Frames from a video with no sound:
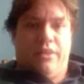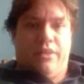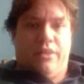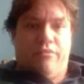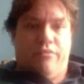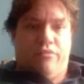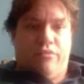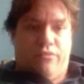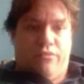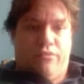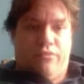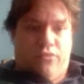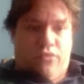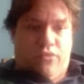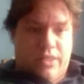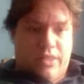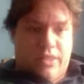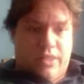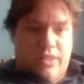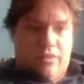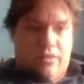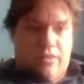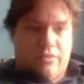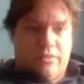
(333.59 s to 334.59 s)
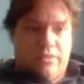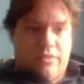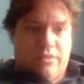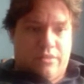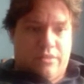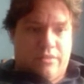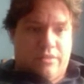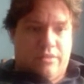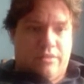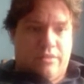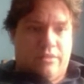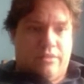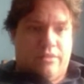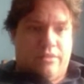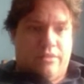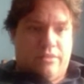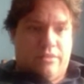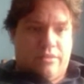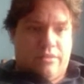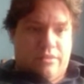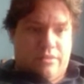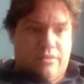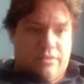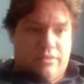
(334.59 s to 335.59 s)
If you force out
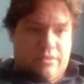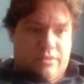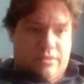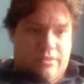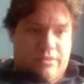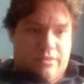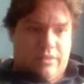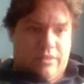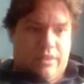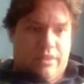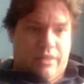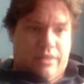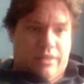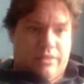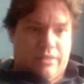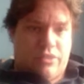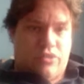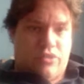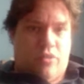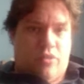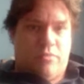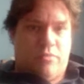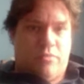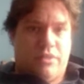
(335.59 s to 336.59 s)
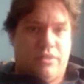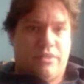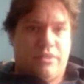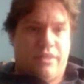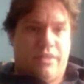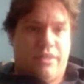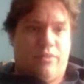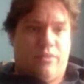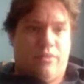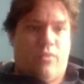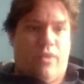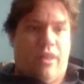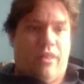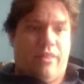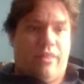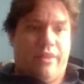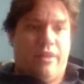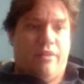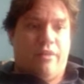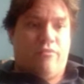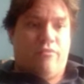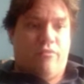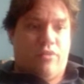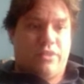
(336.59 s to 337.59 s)
their stoppers while
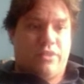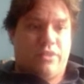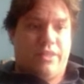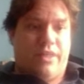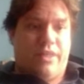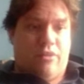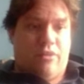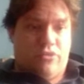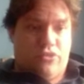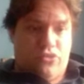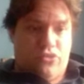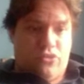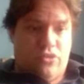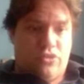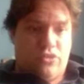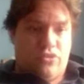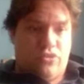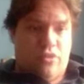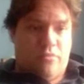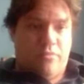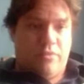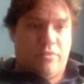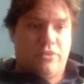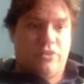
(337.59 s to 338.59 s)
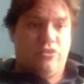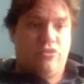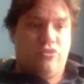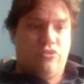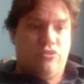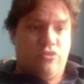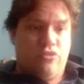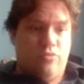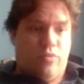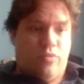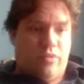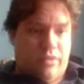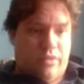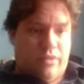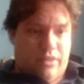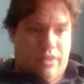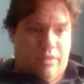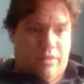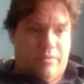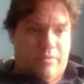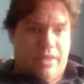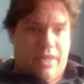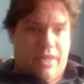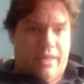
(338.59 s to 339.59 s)
they are forcing out your stoppers, you will
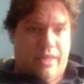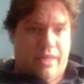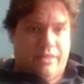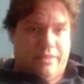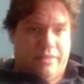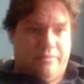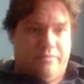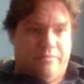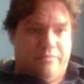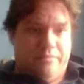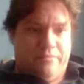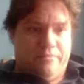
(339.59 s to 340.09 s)
come ahead.